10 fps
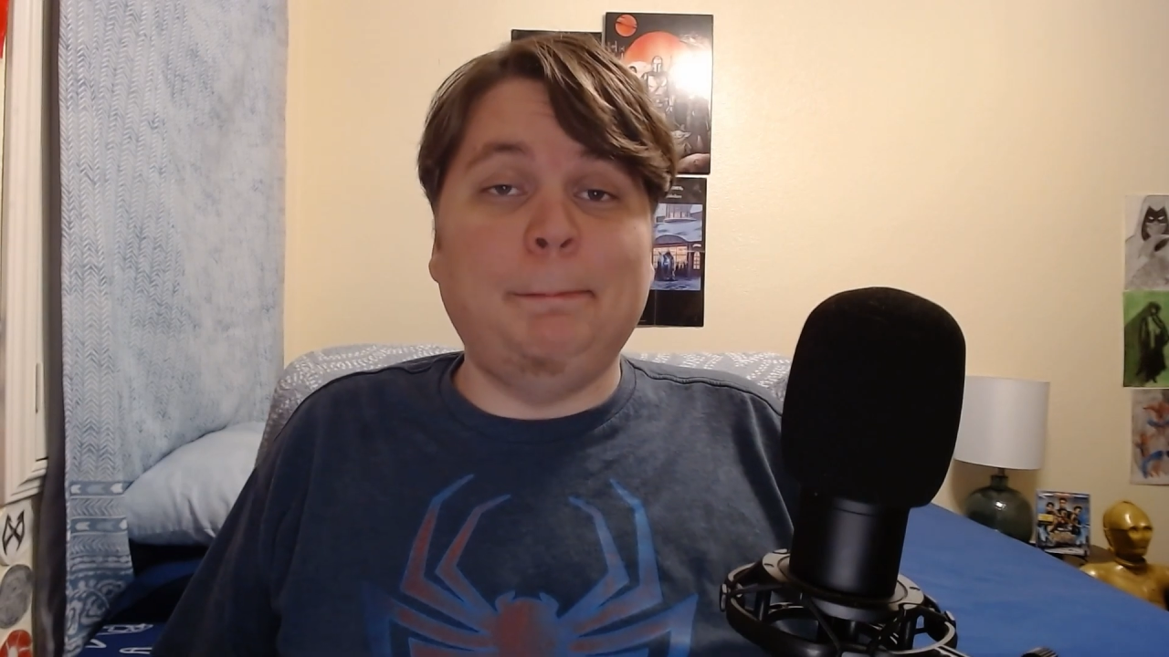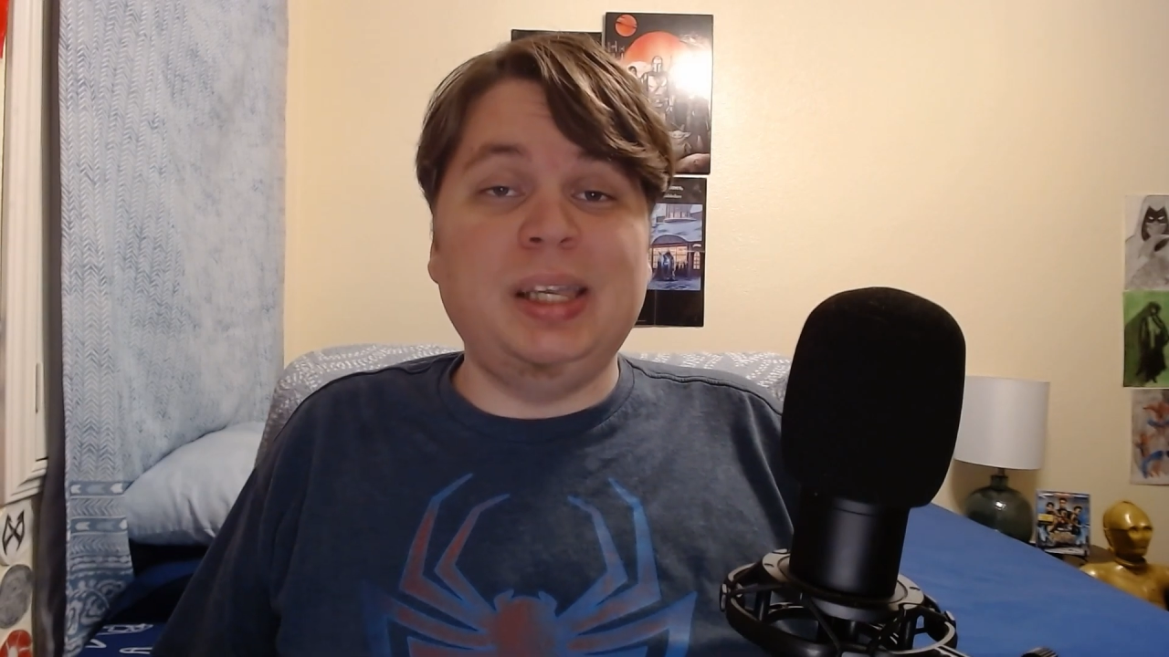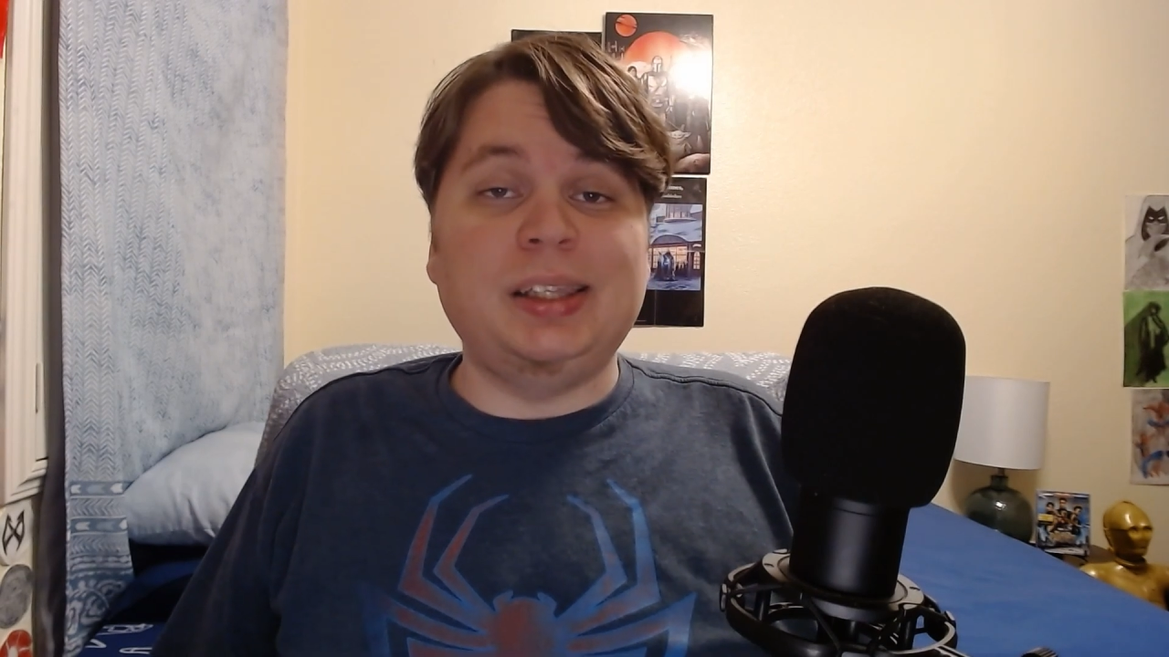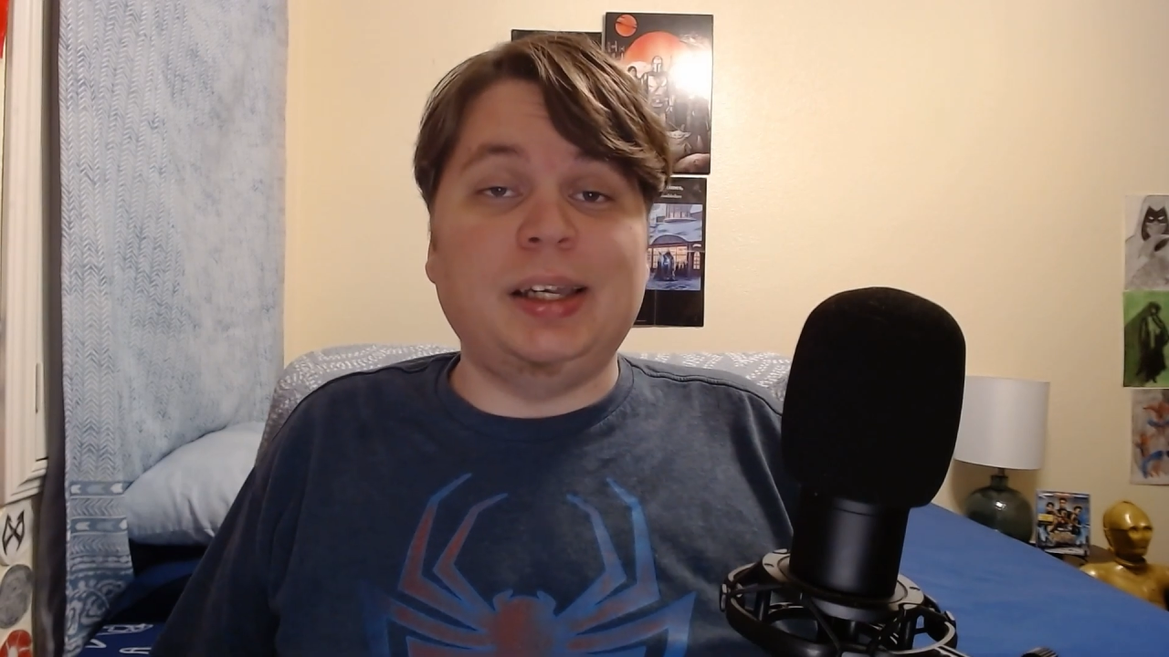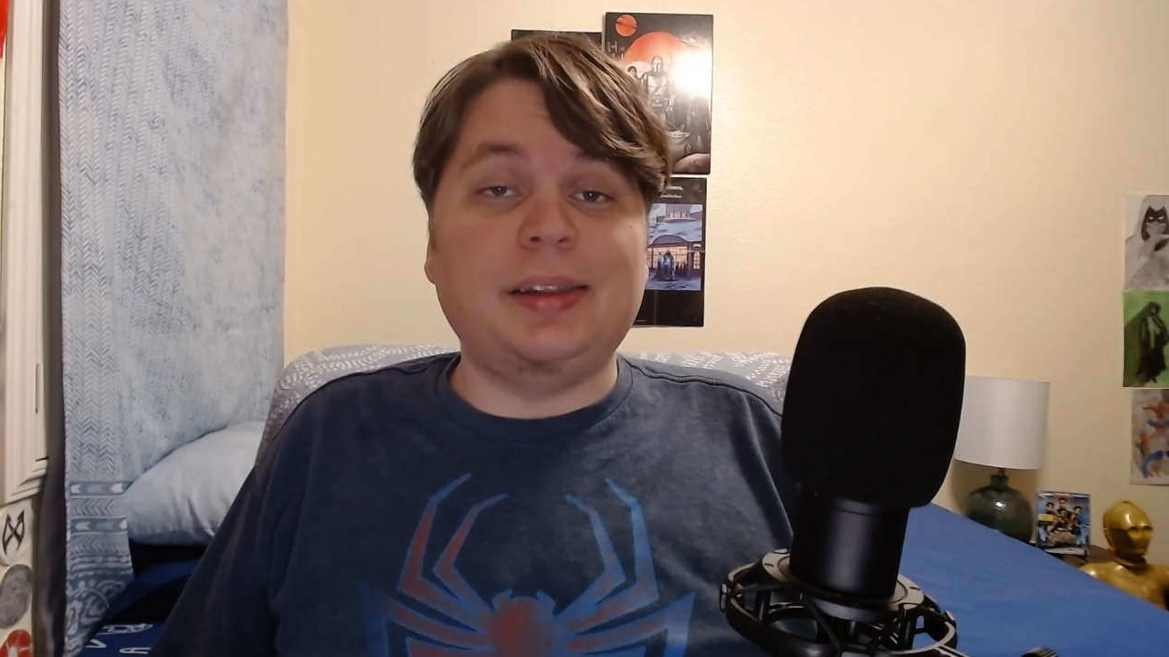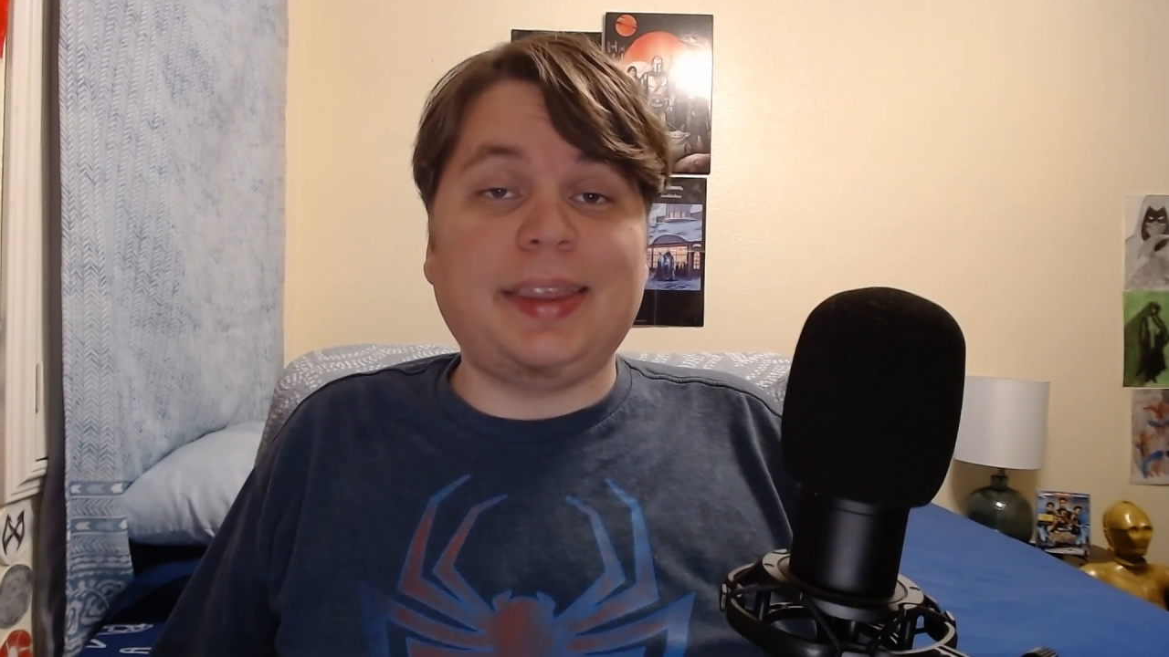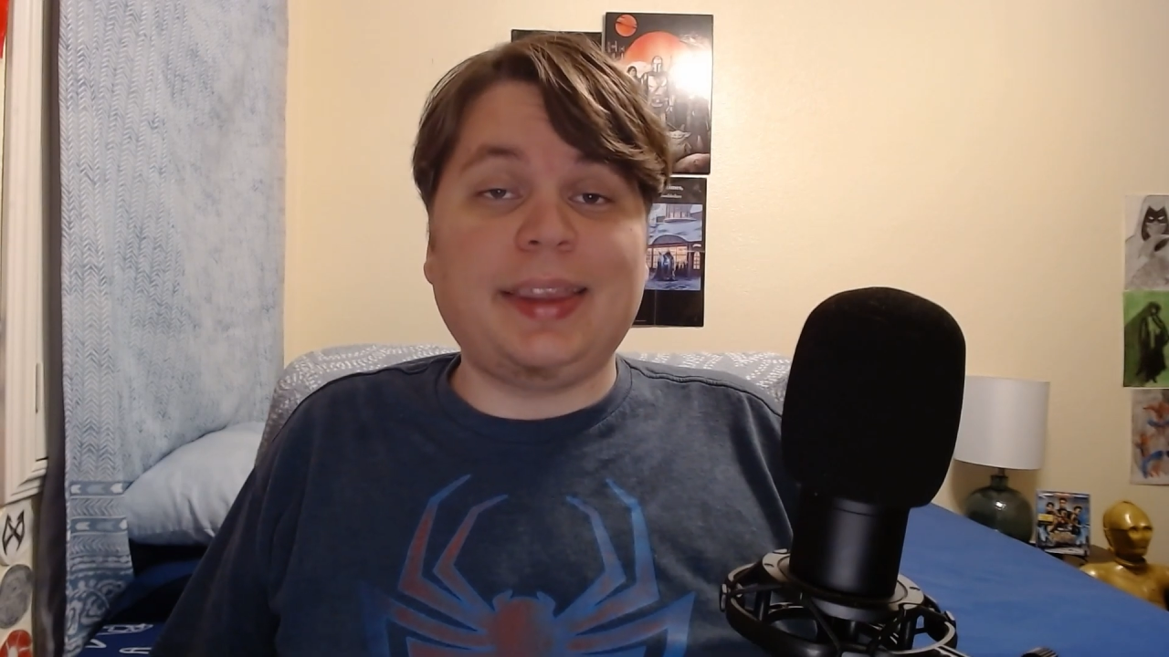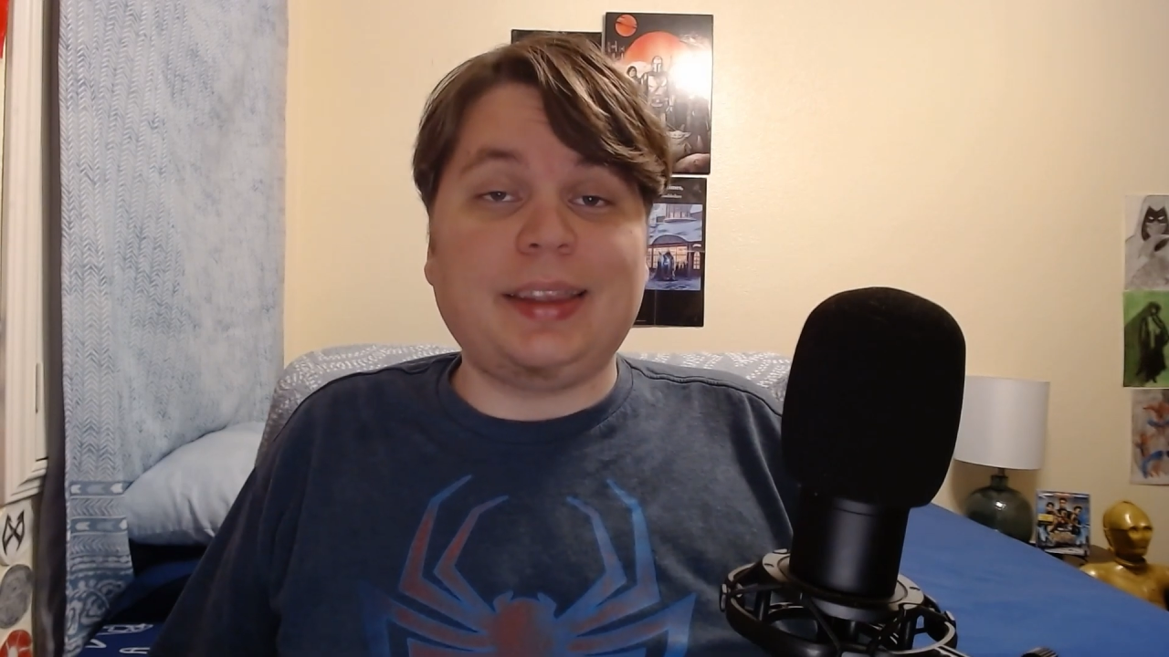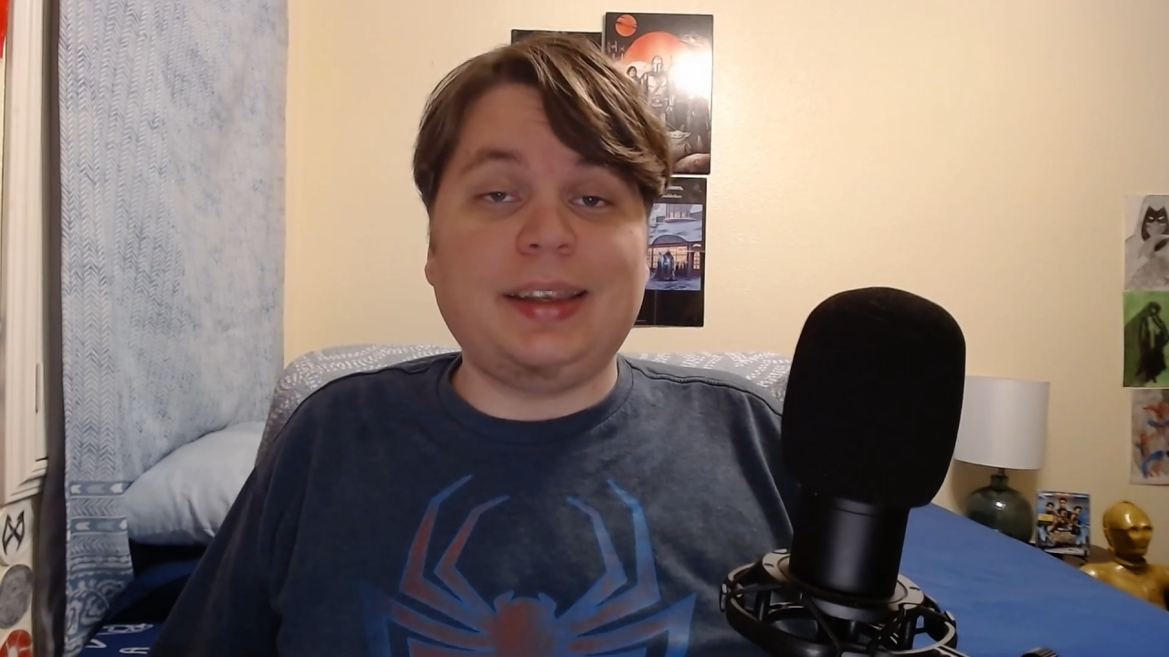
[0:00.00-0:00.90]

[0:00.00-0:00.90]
minutes,